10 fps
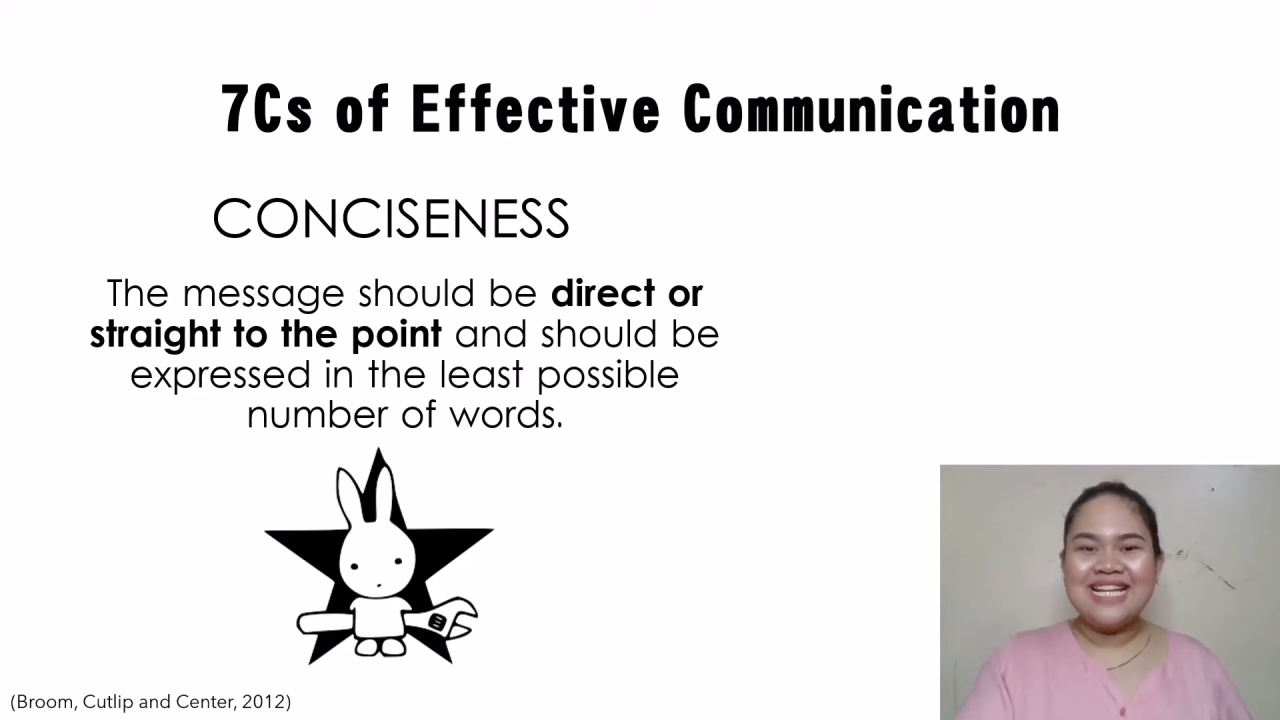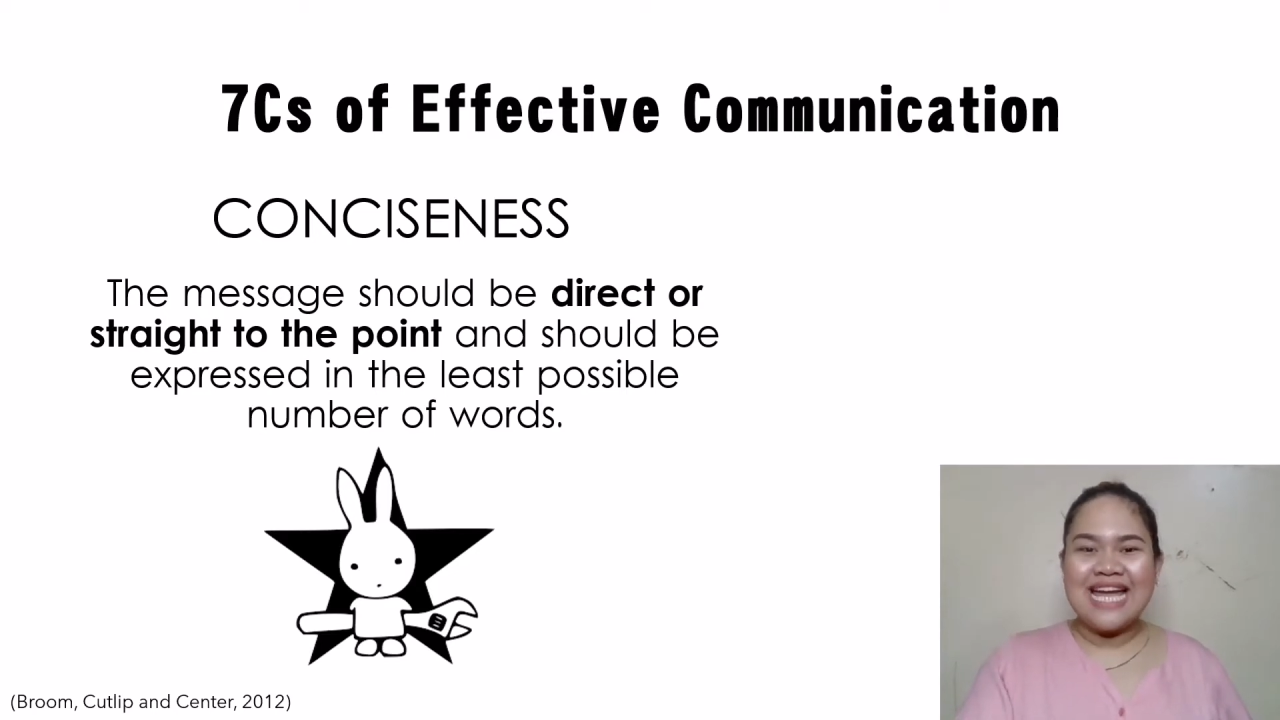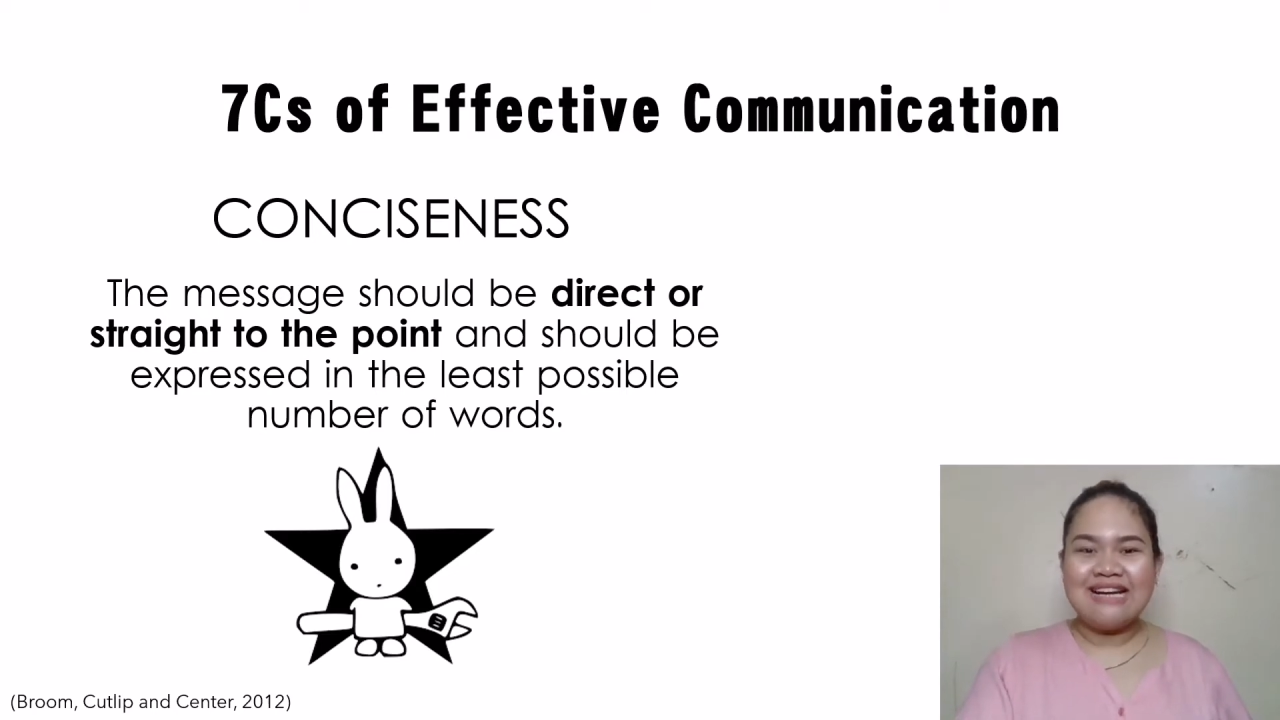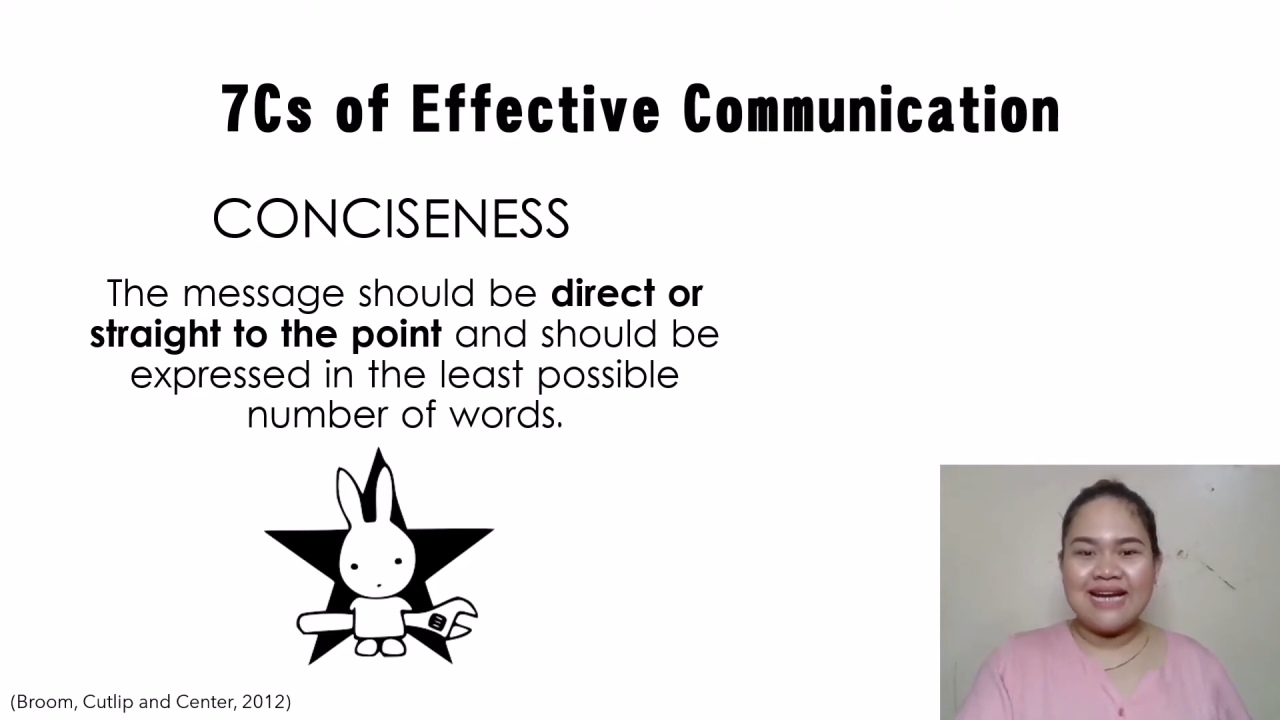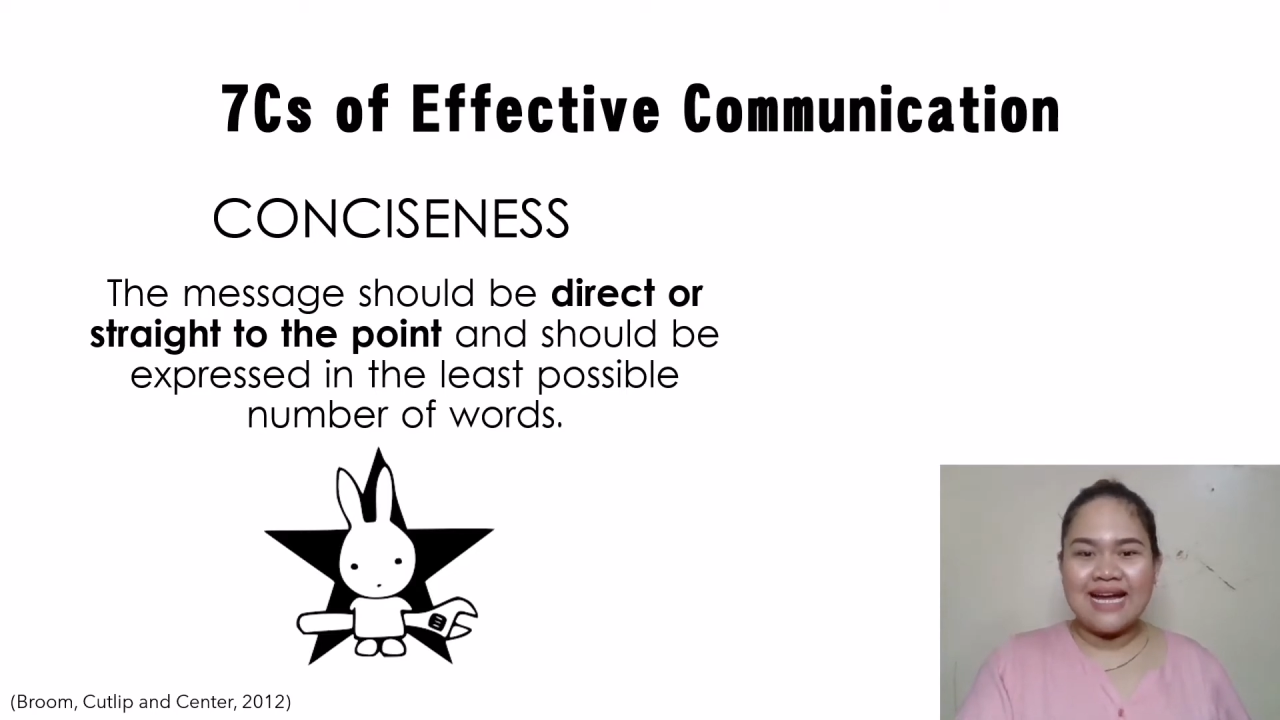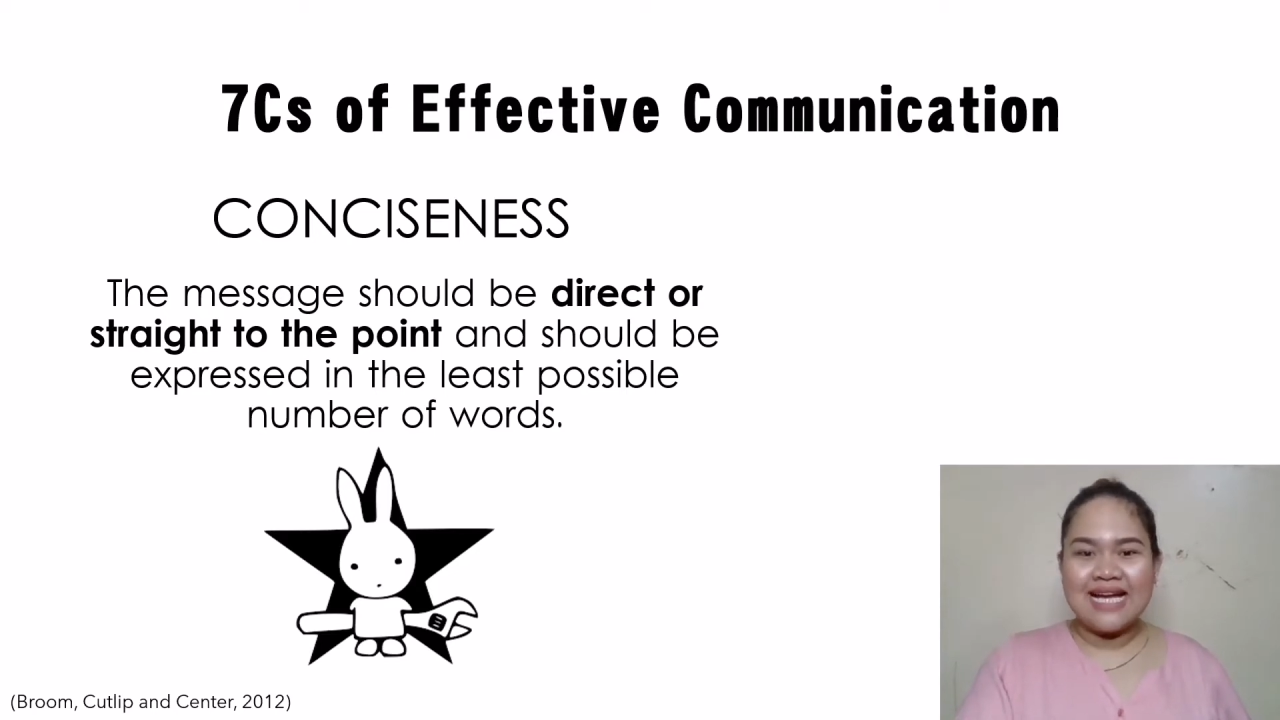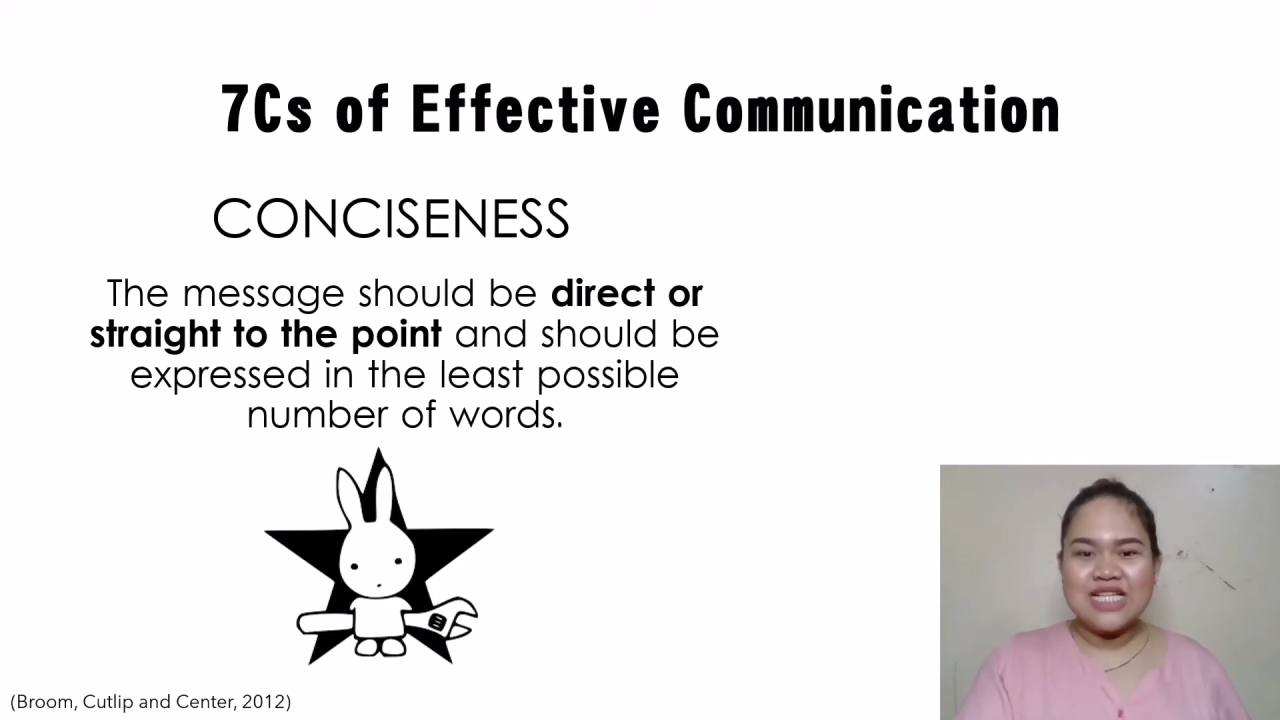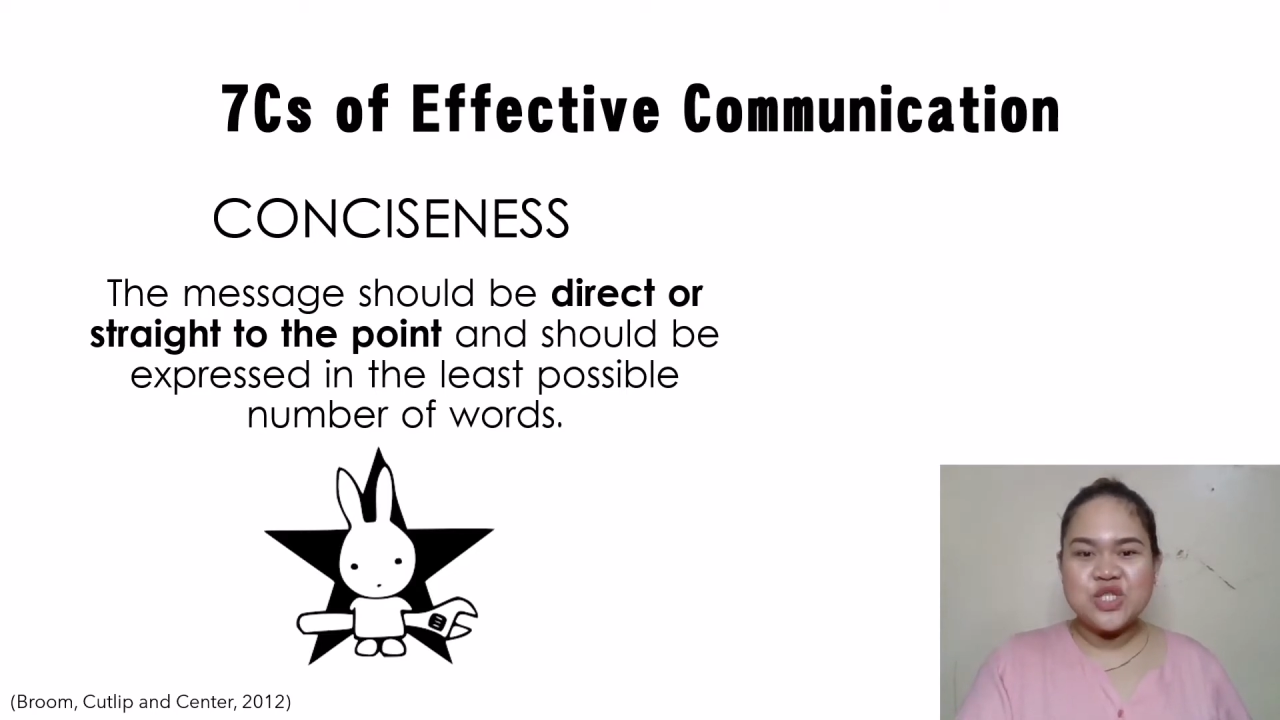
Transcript: direct and